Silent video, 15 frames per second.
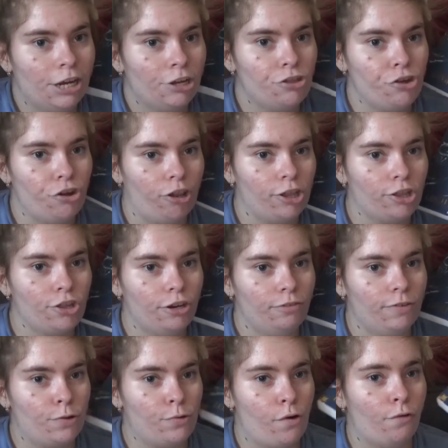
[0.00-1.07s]
trilogy, in
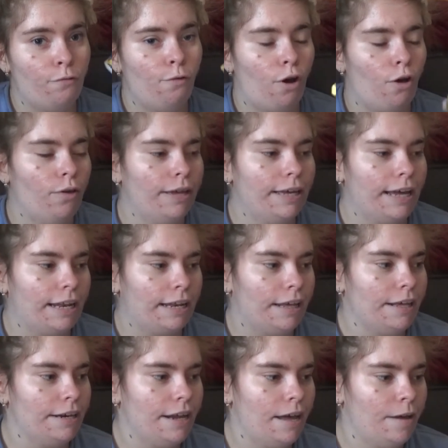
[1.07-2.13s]
which we're following
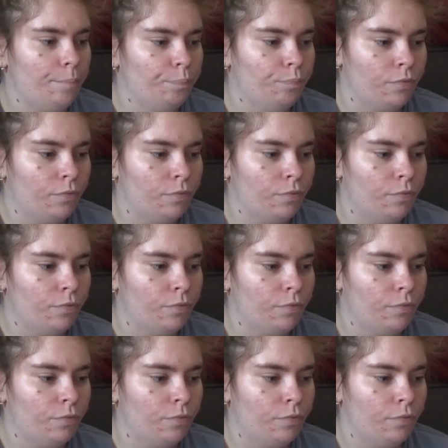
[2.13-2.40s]
Alina,